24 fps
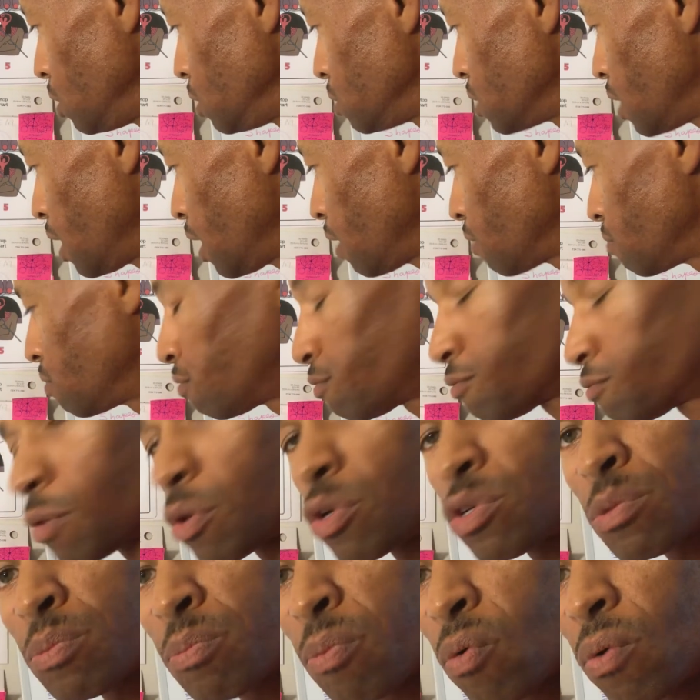need to have the
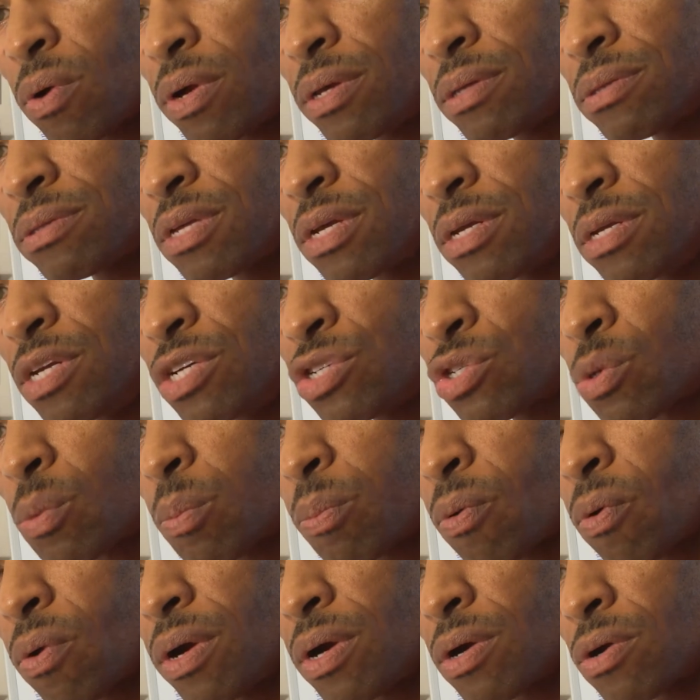first point, the initial
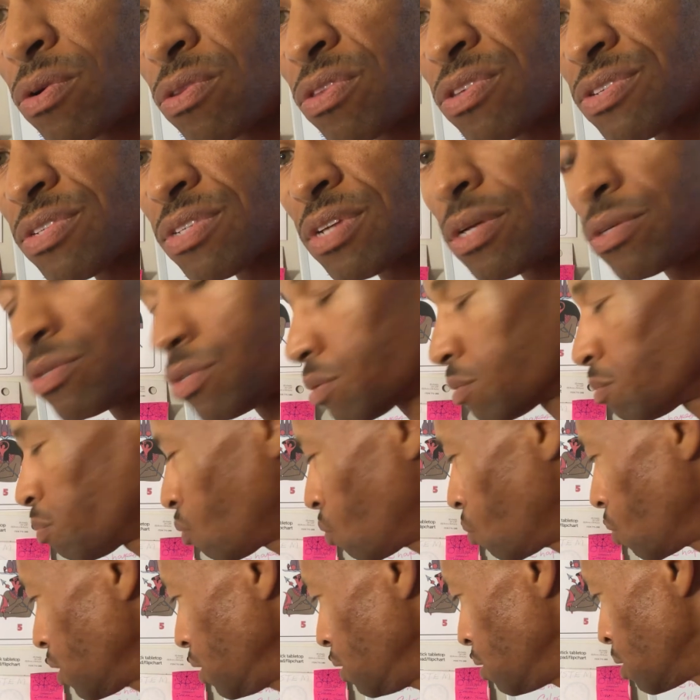point, or the center
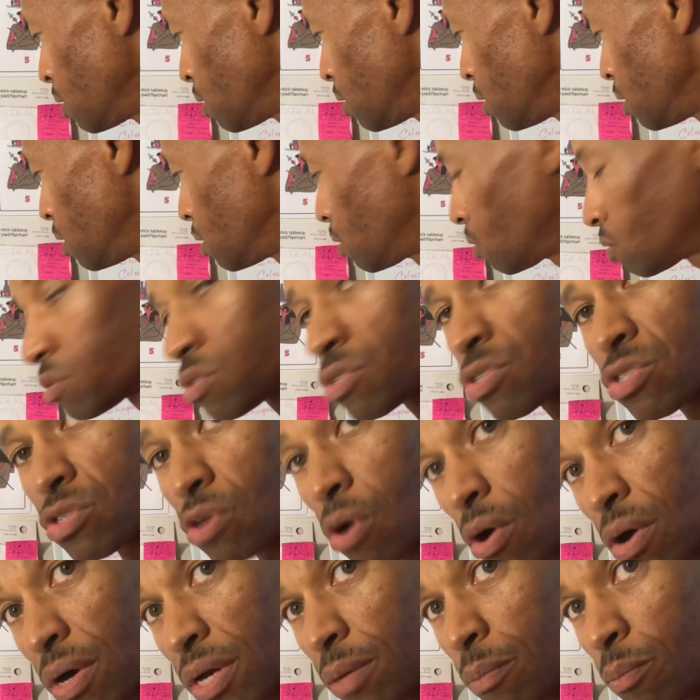point,
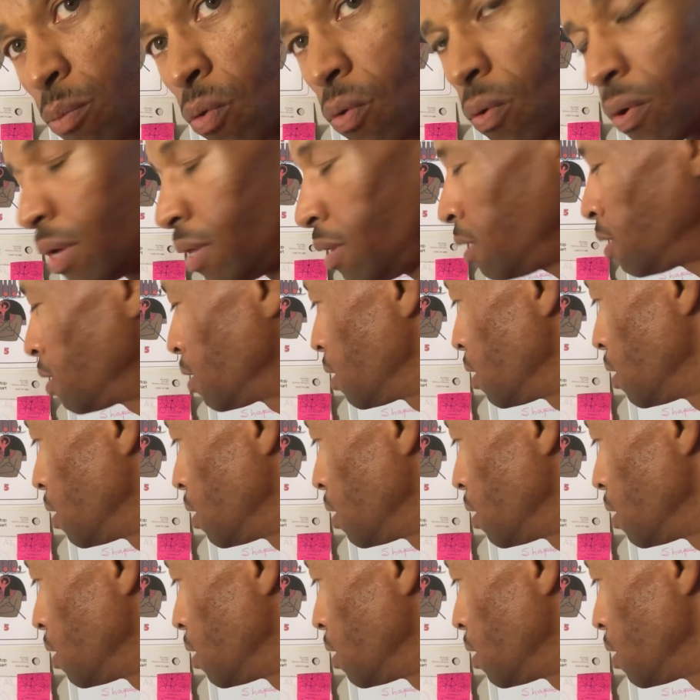starting point.